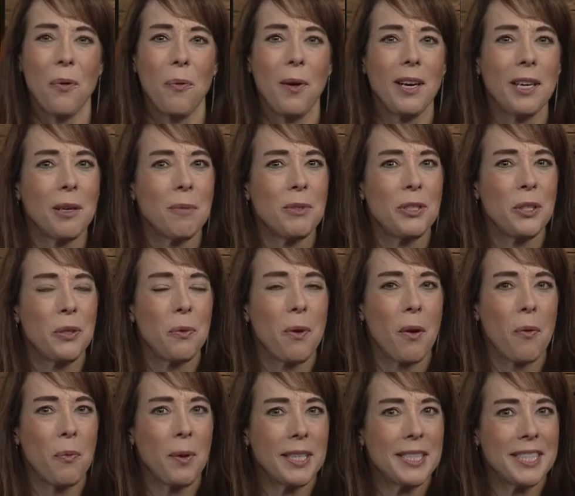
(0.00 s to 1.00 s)
Welcome to
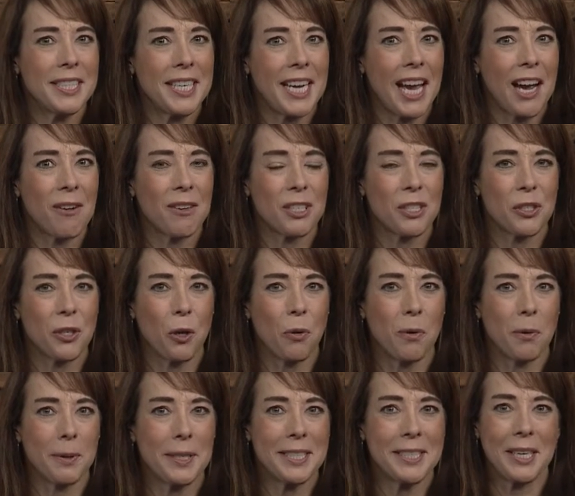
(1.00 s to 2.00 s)
What's Now, a show
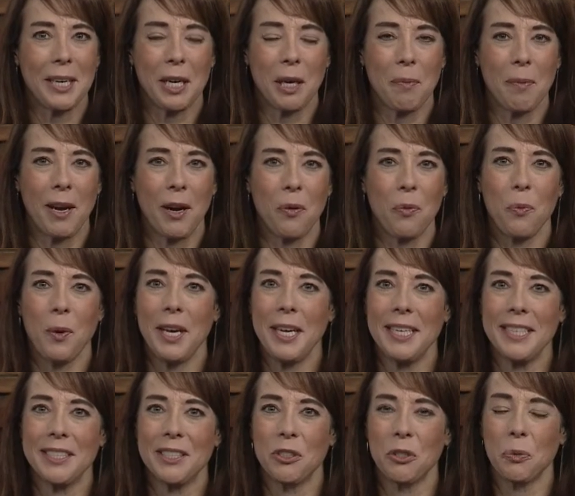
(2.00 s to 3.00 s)
where we talk about what
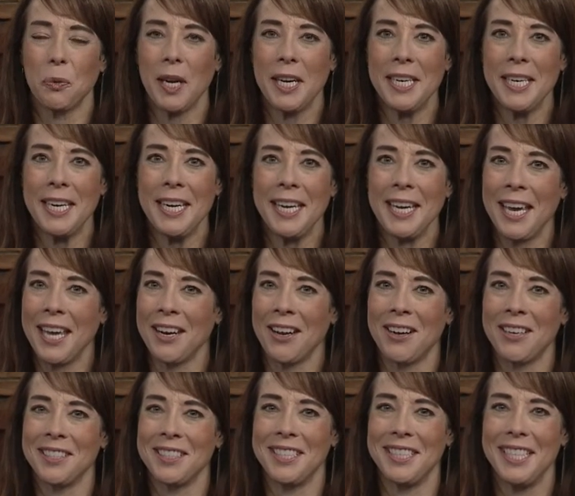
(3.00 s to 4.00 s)
is trending. And
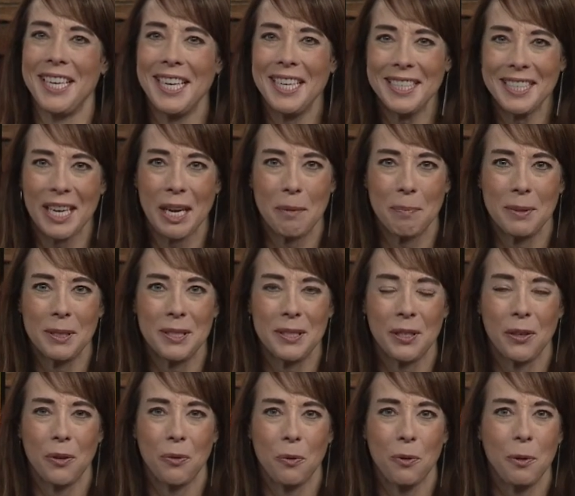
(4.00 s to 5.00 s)
on today's
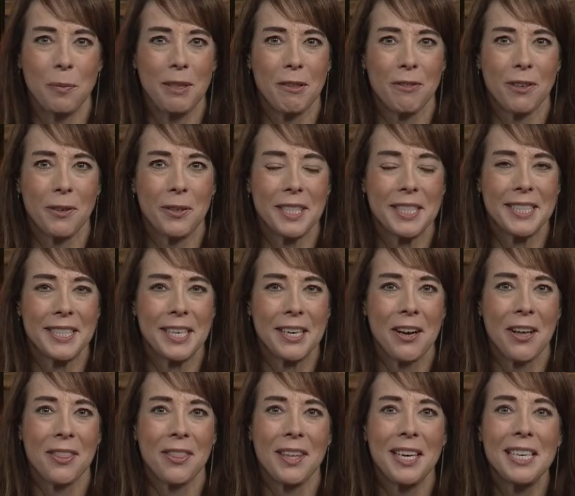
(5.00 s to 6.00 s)
episode, we'll be focusing
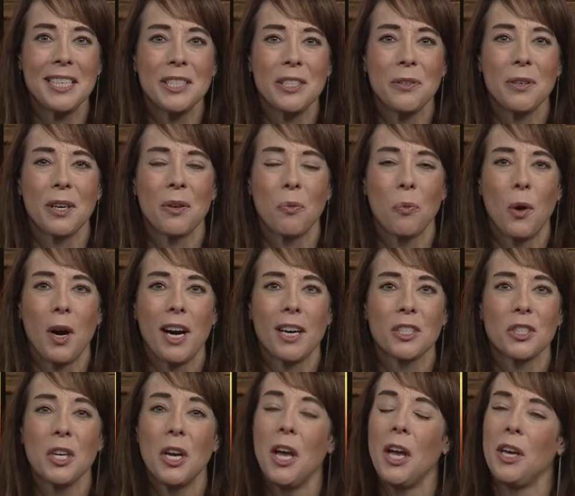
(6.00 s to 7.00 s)
on things you can watch,
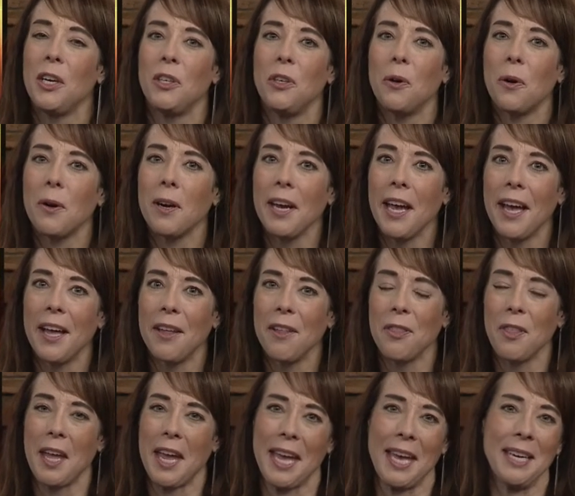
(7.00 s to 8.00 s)
your health,
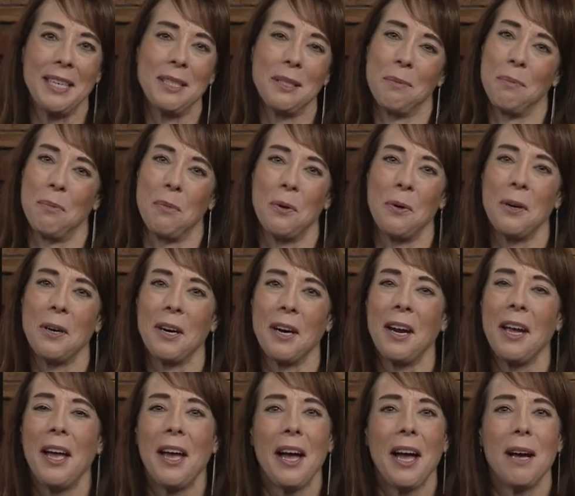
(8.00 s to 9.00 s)
and more.
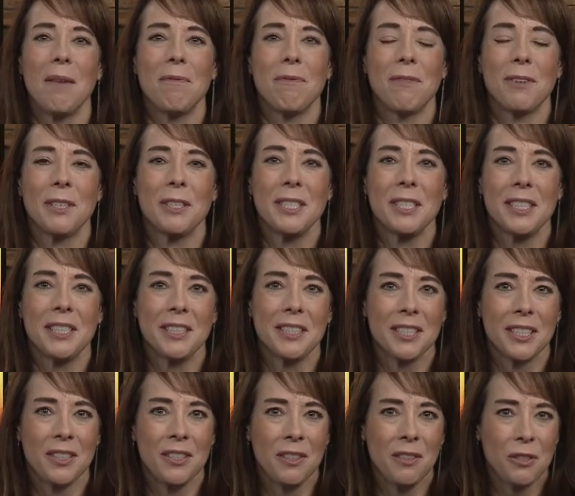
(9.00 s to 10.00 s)
Up first, there's
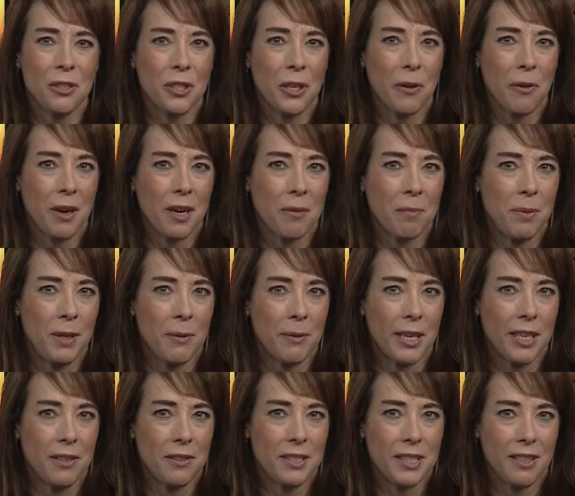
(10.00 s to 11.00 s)
a new show on
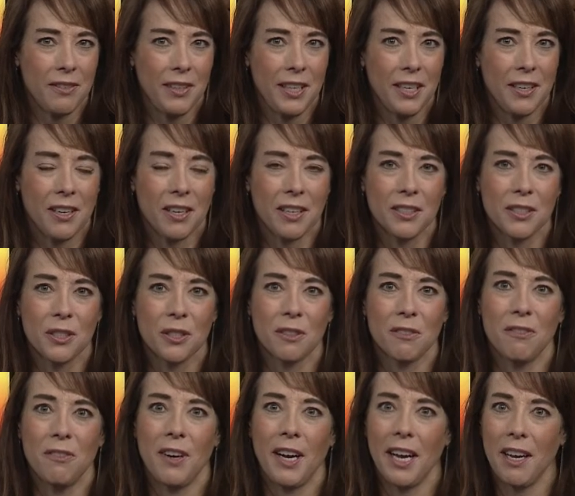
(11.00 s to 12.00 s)
BYU TV called
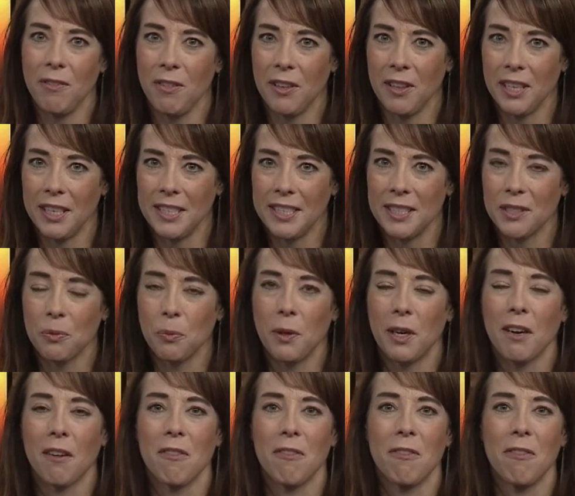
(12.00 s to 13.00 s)
Survivalists,
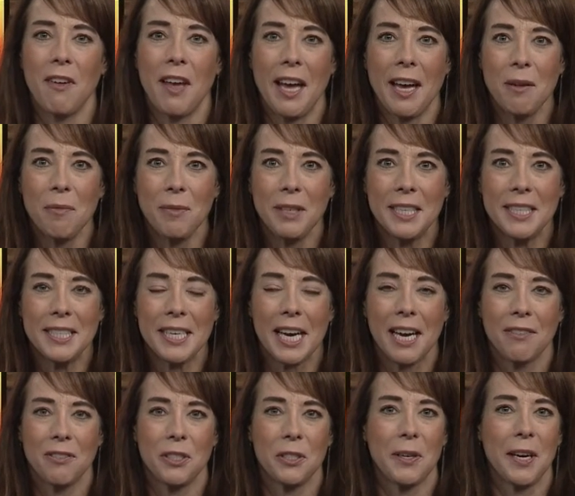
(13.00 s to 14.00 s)
where families
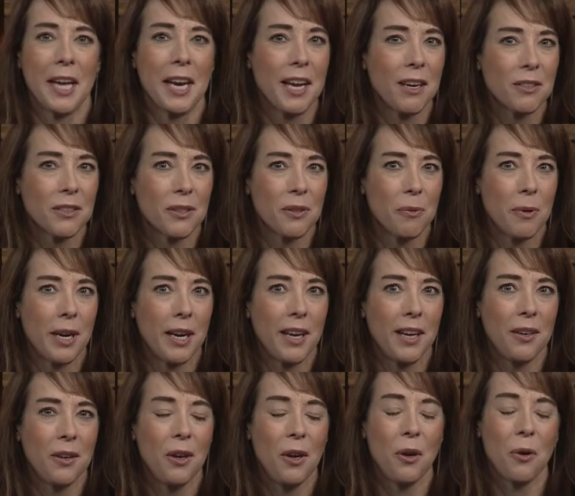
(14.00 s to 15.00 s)
have to head out to the
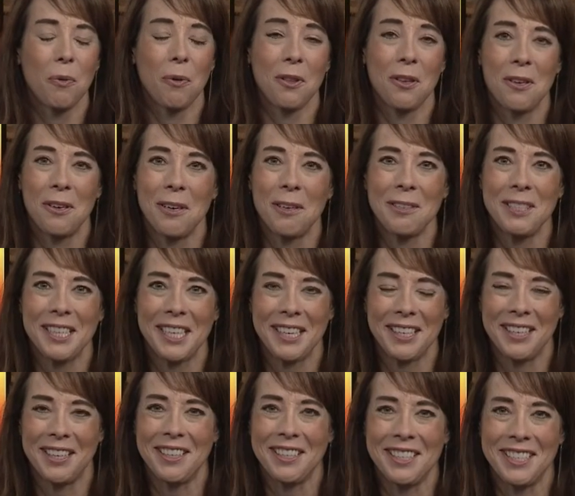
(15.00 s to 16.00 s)
wild with no
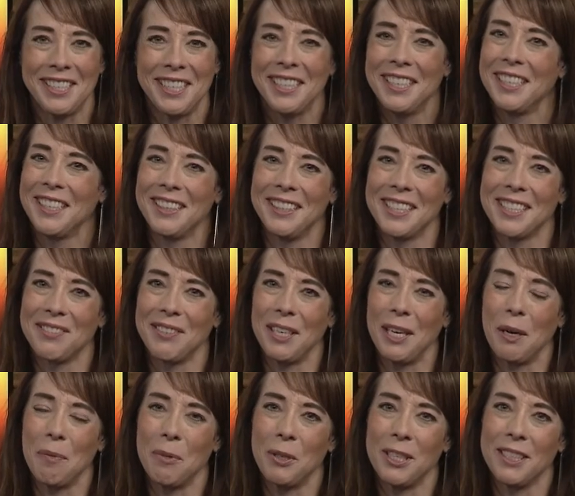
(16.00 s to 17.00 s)
technology. Let's find
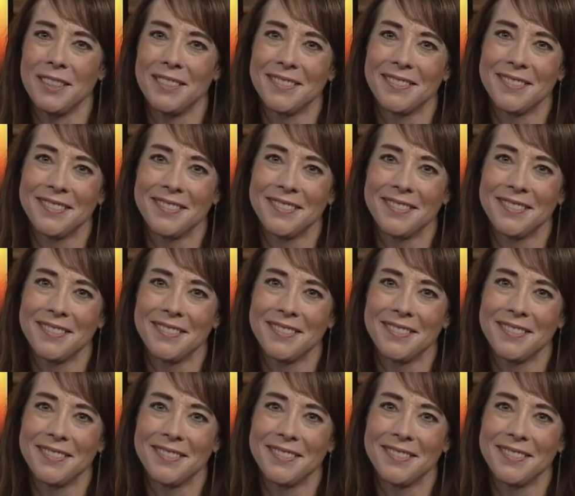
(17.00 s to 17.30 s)
out more.